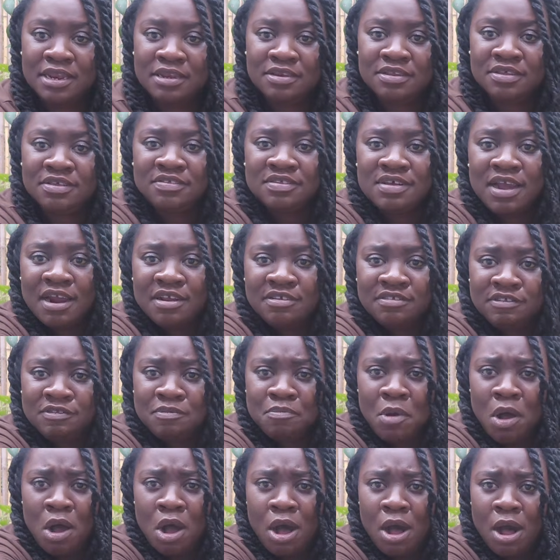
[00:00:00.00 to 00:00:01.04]
these are
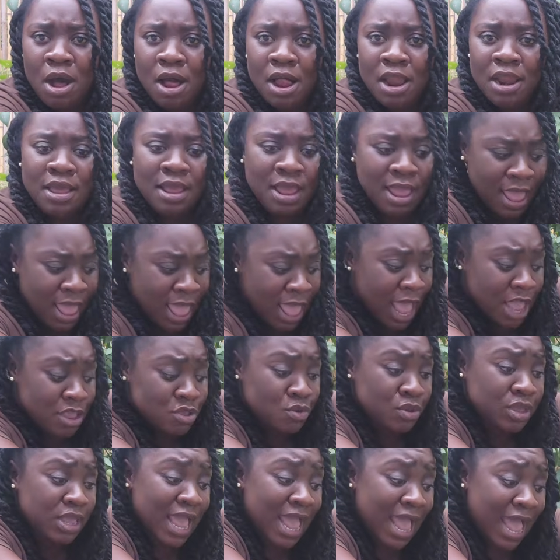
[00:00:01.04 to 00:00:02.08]
small and you
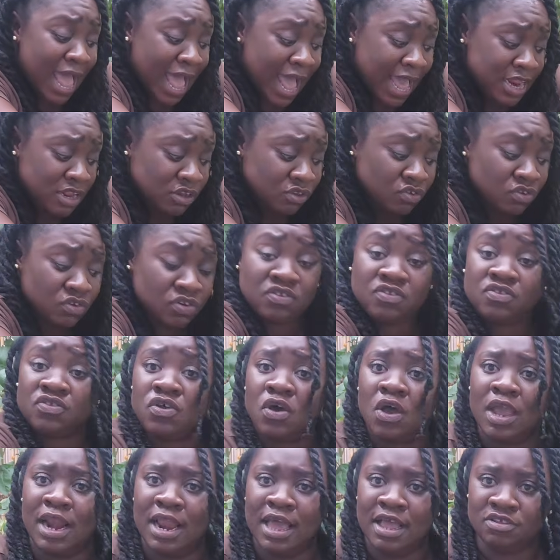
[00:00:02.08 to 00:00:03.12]
can add it to the
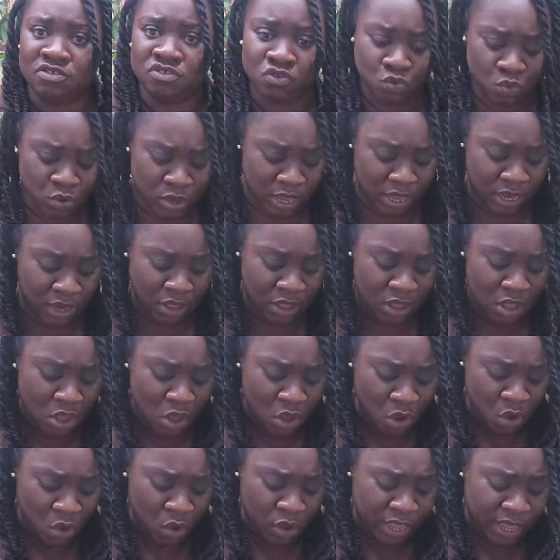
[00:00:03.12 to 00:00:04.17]
soil as well.
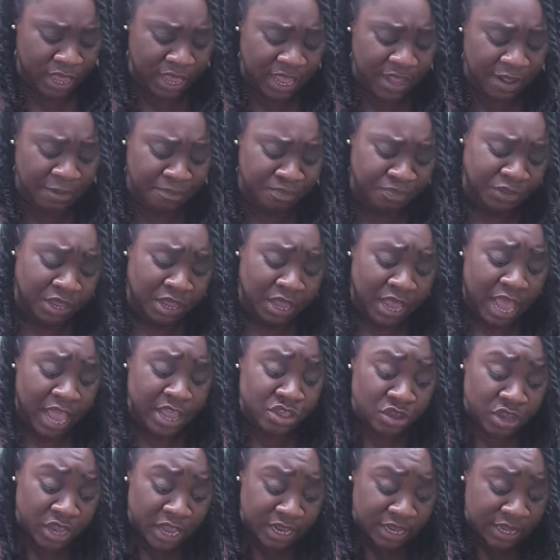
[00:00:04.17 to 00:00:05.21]
Okay, and you
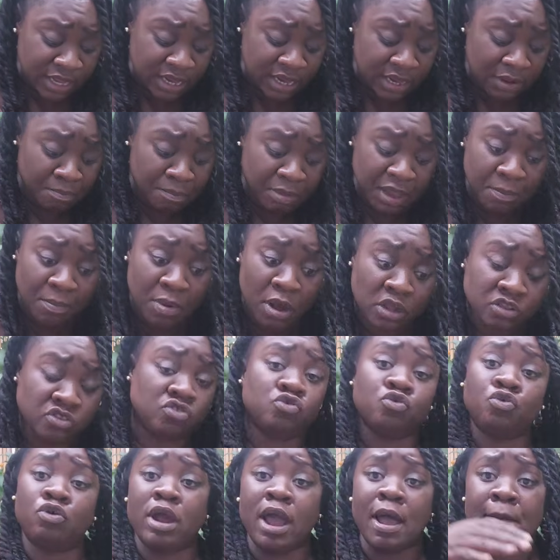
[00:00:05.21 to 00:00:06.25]
get it in the big box
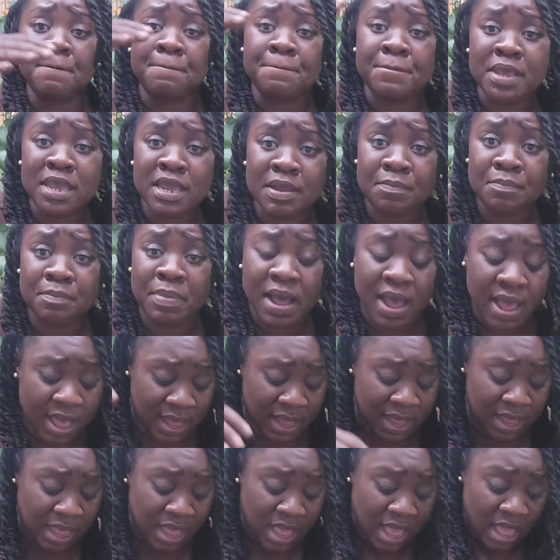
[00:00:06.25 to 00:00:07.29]
store. A big
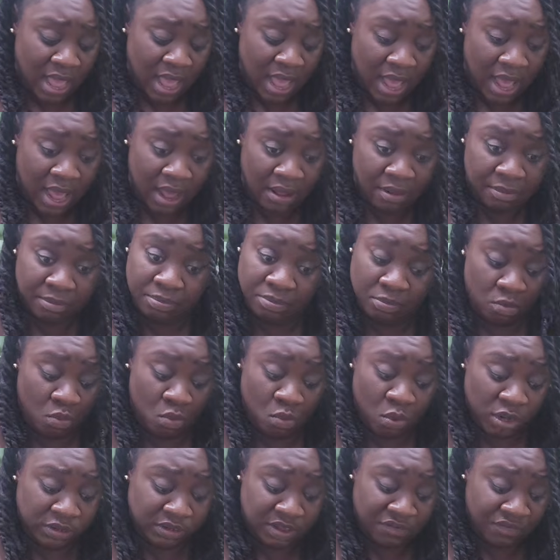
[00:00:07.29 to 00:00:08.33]
bag,
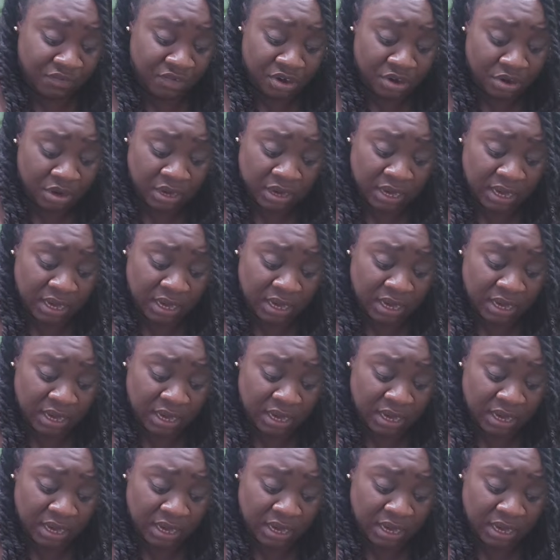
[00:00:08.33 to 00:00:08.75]
whatever